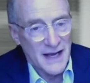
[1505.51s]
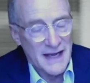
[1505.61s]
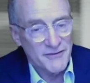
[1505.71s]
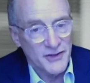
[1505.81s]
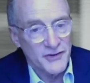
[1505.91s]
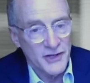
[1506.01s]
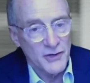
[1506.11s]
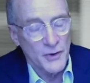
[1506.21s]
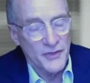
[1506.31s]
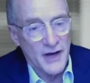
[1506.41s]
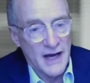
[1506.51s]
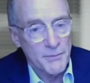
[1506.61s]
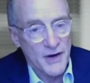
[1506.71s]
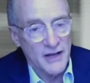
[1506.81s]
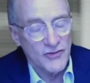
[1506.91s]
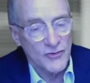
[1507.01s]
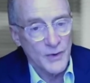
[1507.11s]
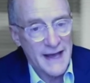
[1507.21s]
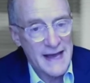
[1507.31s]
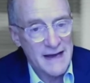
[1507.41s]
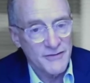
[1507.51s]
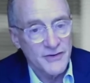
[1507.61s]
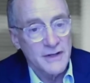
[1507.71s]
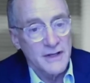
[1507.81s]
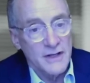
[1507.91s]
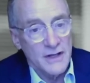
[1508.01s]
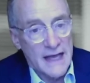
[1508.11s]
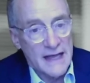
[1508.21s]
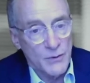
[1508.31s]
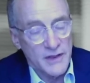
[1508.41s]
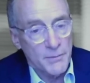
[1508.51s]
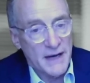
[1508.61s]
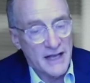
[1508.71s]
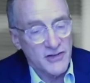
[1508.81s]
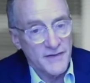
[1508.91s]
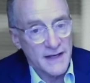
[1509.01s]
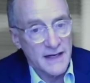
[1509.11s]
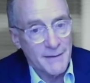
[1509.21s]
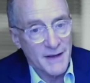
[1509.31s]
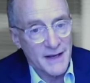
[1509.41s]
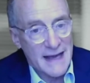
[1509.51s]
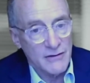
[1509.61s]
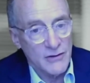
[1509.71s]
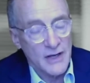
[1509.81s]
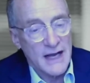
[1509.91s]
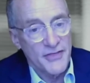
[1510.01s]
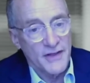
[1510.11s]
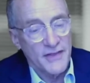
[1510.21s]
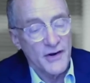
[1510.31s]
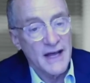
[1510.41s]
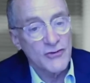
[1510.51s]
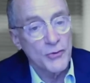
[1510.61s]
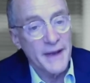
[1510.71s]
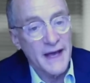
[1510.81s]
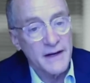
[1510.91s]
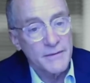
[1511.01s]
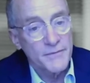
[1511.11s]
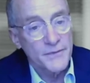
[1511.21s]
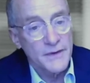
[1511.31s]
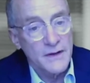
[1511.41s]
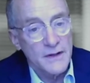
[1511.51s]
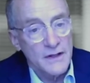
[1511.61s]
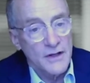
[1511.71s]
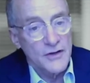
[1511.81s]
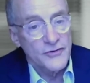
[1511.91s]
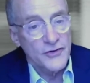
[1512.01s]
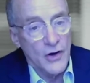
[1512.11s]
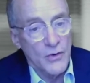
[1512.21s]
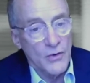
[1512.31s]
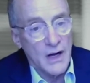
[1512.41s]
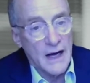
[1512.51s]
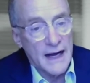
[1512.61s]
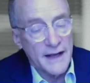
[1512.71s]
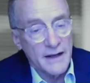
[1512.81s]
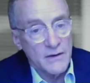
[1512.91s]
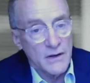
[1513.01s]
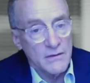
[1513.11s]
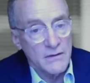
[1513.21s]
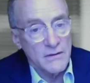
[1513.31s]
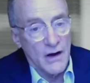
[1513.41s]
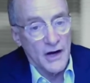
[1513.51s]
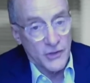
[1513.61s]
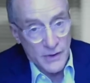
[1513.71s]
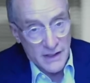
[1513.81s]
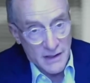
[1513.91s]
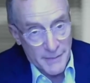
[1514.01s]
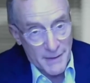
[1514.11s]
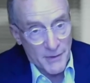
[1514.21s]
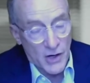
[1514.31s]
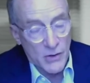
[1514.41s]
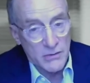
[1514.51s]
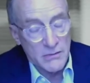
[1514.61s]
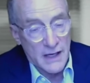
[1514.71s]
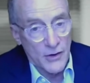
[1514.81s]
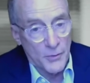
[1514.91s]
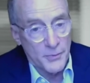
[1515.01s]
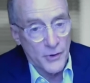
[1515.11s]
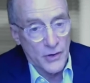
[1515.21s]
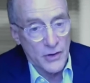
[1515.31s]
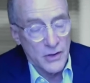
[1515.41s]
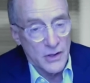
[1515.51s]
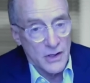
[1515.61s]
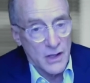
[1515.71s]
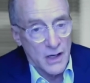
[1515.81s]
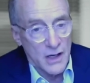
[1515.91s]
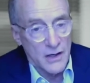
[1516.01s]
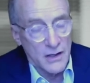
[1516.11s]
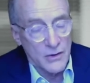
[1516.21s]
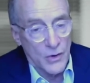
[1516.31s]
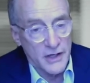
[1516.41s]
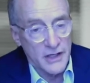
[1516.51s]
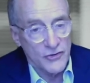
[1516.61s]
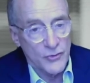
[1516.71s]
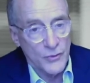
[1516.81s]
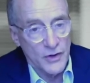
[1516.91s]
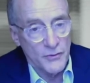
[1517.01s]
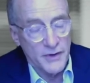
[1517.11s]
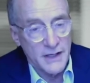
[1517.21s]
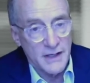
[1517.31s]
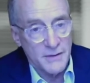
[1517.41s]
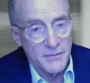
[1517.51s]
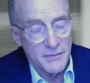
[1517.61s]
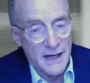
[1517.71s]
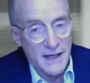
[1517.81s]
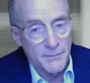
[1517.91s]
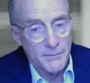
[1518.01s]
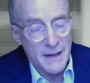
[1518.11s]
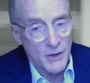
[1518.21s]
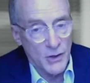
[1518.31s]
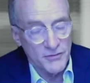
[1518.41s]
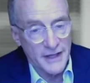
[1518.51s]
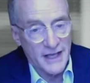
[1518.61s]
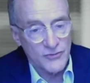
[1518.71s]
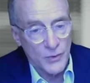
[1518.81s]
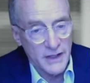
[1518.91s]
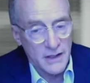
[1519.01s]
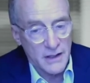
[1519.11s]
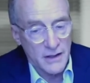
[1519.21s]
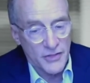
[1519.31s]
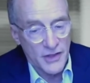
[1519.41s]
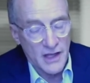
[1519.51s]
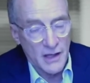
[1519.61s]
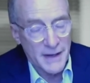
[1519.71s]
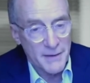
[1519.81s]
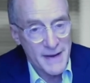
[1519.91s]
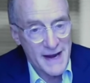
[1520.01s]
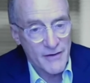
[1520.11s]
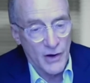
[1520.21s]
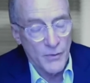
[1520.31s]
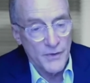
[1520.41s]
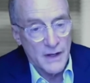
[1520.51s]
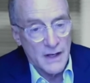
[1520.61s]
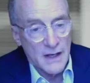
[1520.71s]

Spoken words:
I have to deal with the high prices we have. And with the positive economic outlook, I think they're not too bad. So I argue in the memo, I hope your audience will read my memo of last week, thinking about macro.